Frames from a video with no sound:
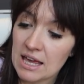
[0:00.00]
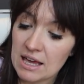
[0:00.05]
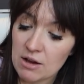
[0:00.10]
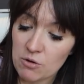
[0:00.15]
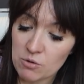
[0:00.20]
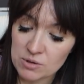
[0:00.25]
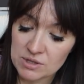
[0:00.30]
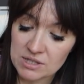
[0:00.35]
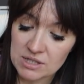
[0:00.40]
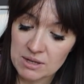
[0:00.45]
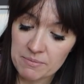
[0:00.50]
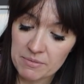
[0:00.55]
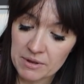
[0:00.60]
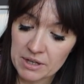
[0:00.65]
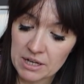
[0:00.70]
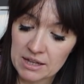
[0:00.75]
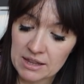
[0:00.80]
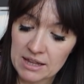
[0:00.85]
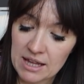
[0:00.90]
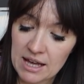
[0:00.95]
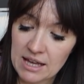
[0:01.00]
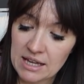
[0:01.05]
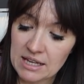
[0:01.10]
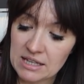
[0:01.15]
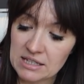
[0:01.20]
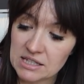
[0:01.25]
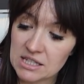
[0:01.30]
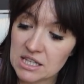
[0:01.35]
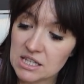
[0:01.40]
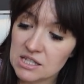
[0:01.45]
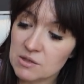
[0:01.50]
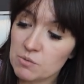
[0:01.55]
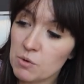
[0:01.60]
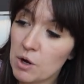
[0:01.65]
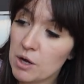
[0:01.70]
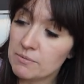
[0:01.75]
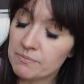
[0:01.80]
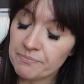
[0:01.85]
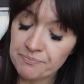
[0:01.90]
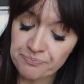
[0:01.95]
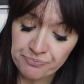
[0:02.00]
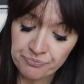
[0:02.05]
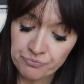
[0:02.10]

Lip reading: or something like that is this one.